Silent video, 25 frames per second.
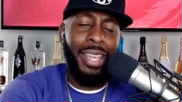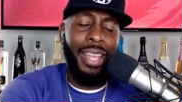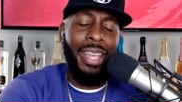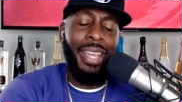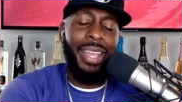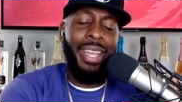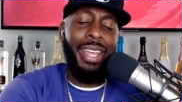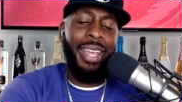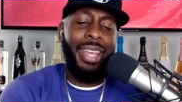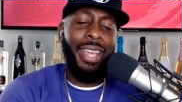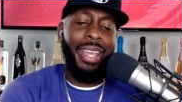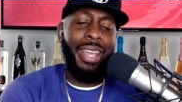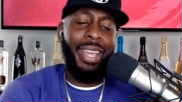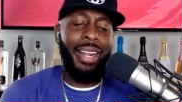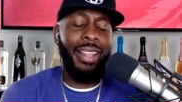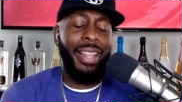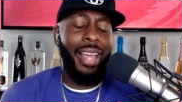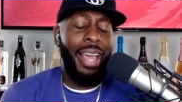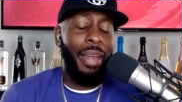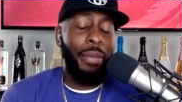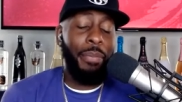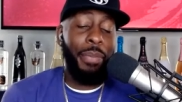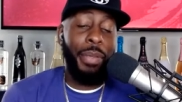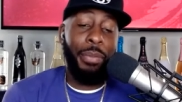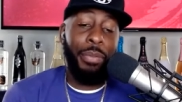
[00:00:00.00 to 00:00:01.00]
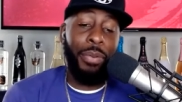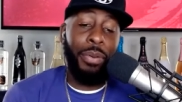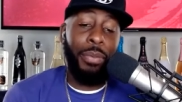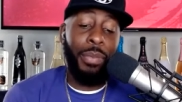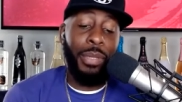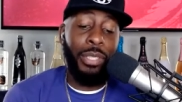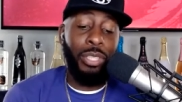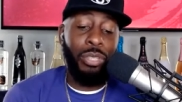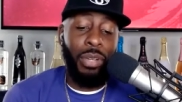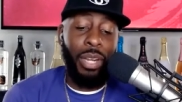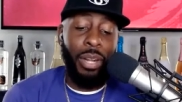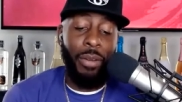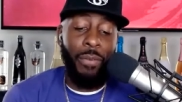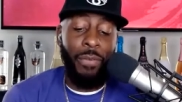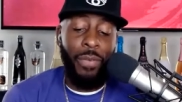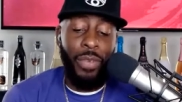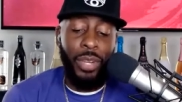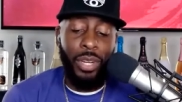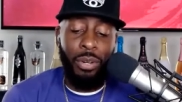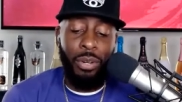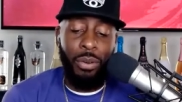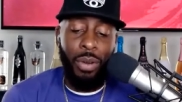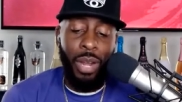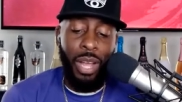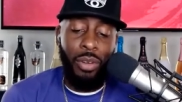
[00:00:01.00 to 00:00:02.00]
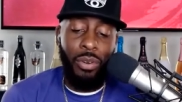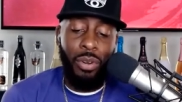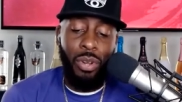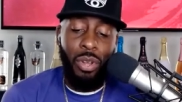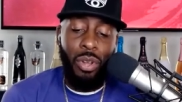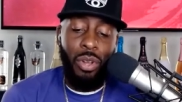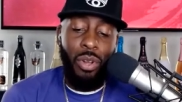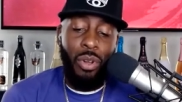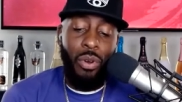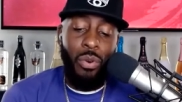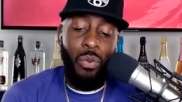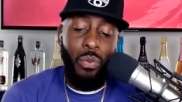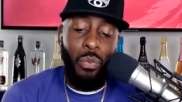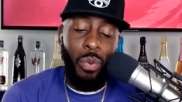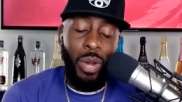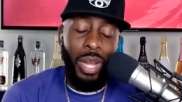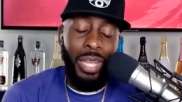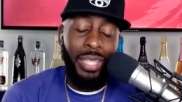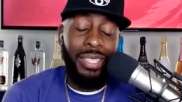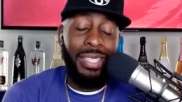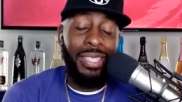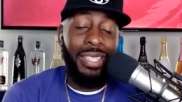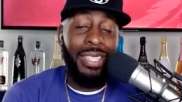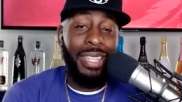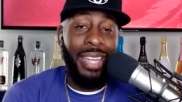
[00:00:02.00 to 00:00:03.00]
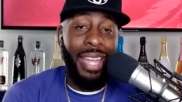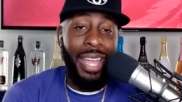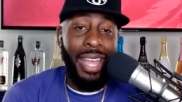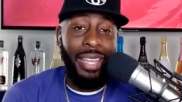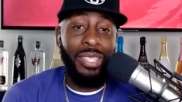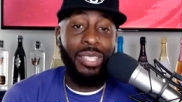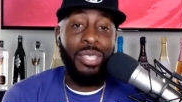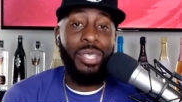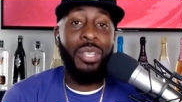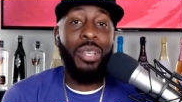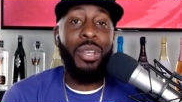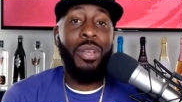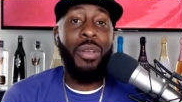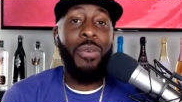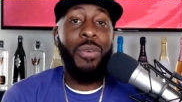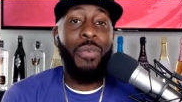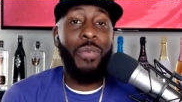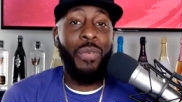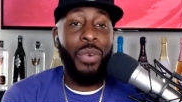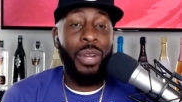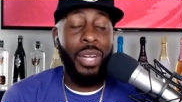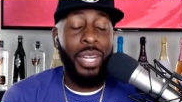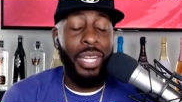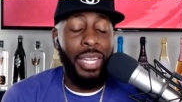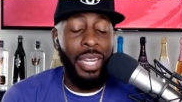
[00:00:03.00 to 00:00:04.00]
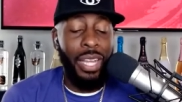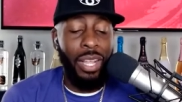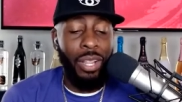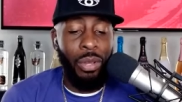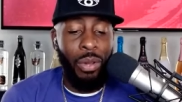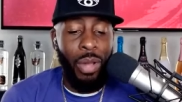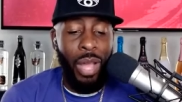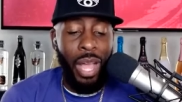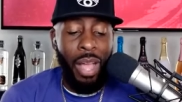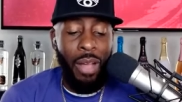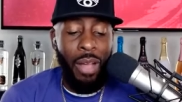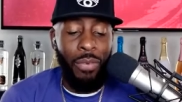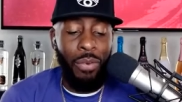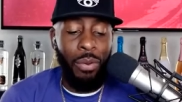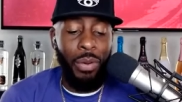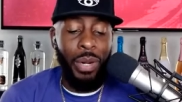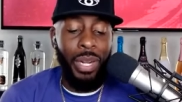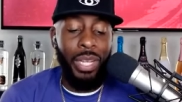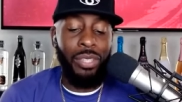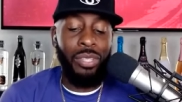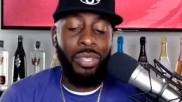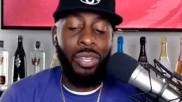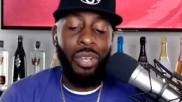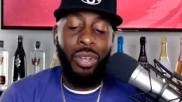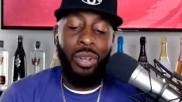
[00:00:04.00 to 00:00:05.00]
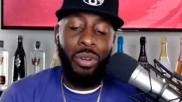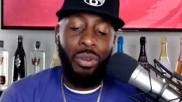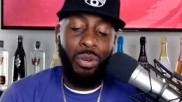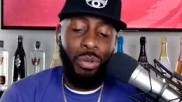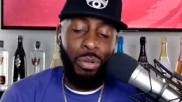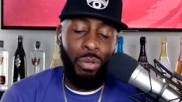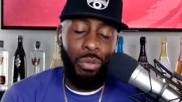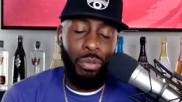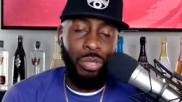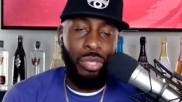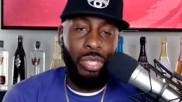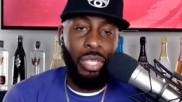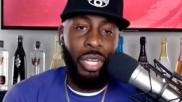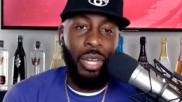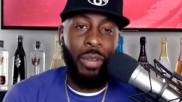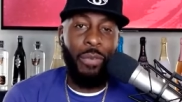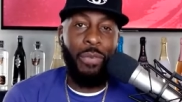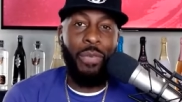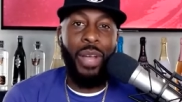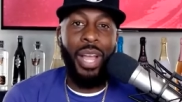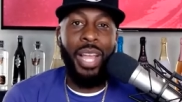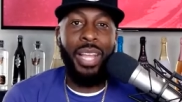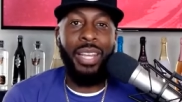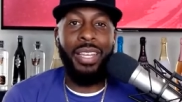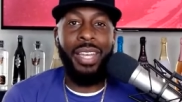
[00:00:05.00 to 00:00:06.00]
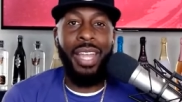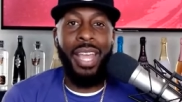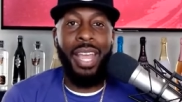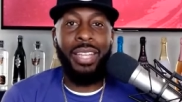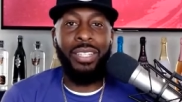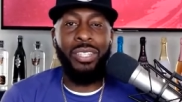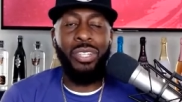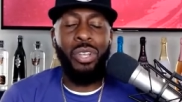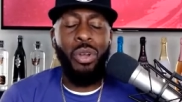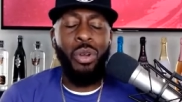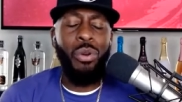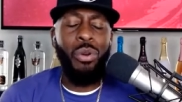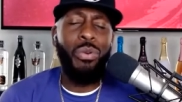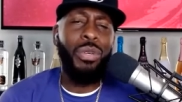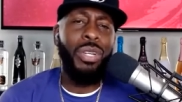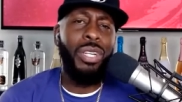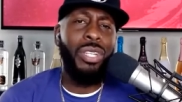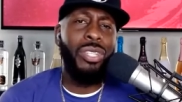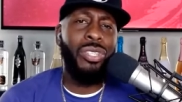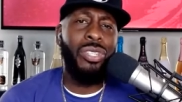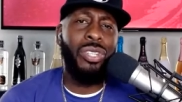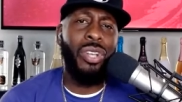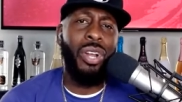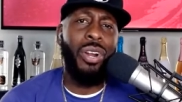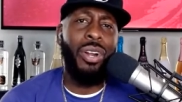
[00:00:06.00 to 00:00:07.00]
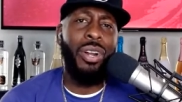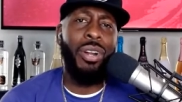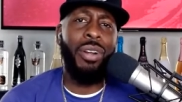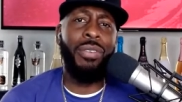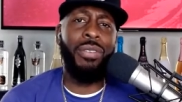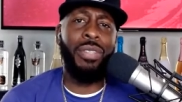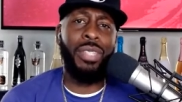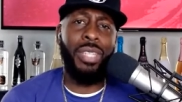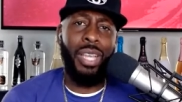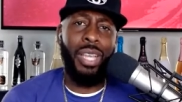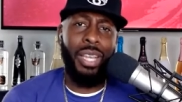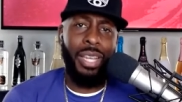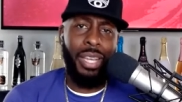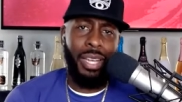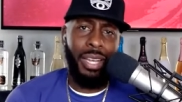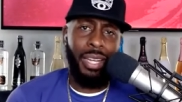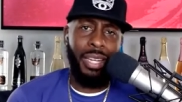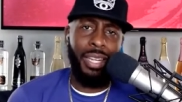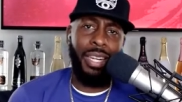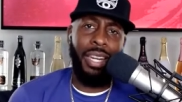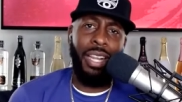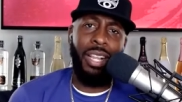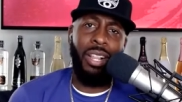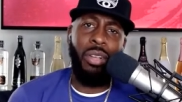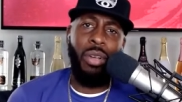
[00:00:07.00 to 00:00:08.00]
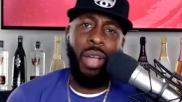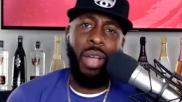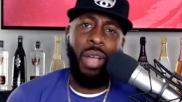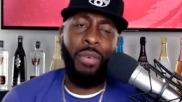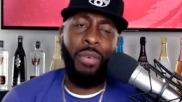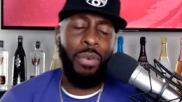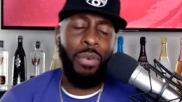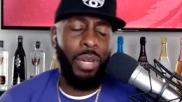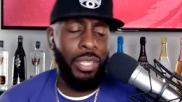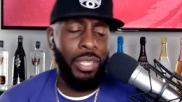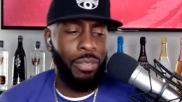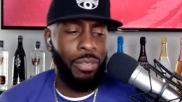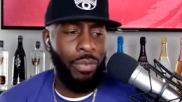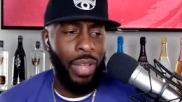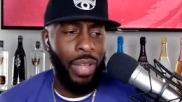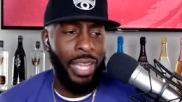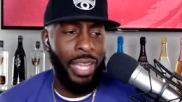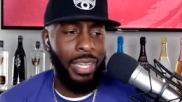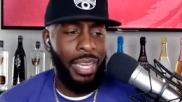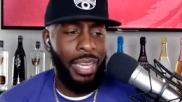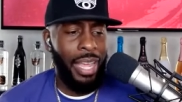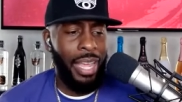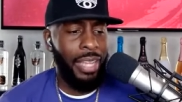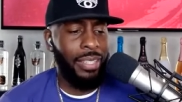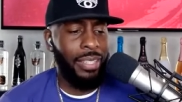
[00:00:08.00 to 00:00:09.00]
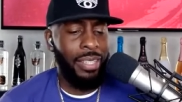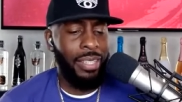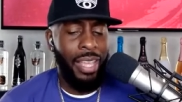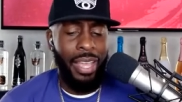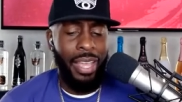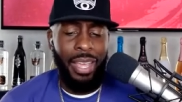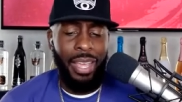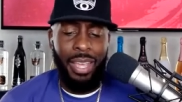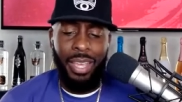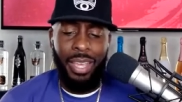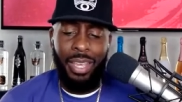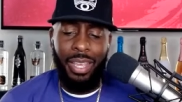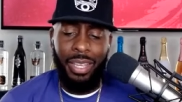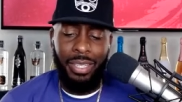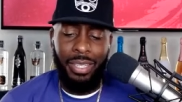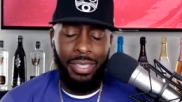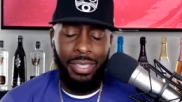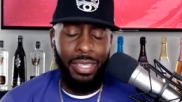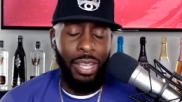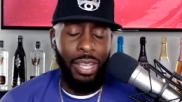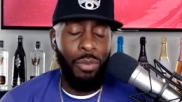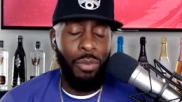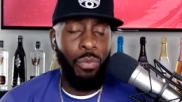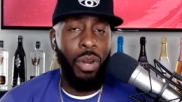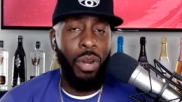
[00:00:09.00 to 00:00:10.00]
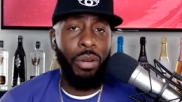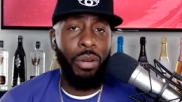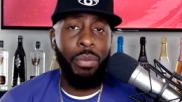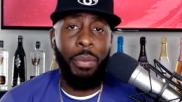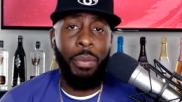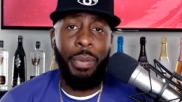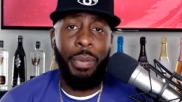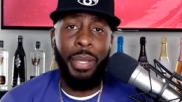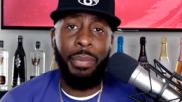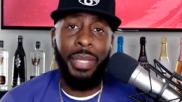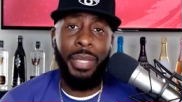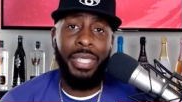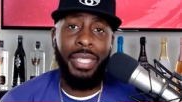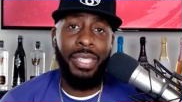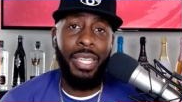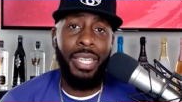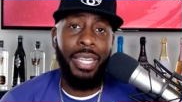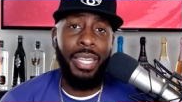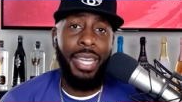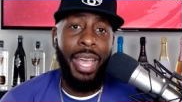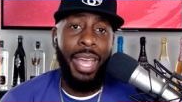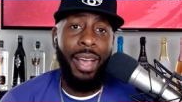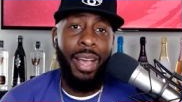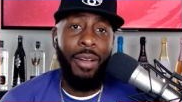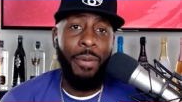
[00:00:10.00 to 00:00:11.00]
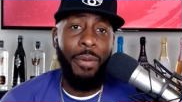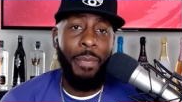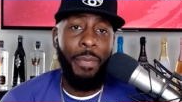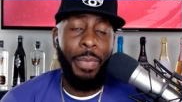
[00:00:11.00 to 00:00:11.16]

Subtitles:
And a lot of people have been trying to figure out what's next for Canelo Alvarez. Who should he fight next? Who deserves a Canelo Alvarez fight next? He's done work with PBC now.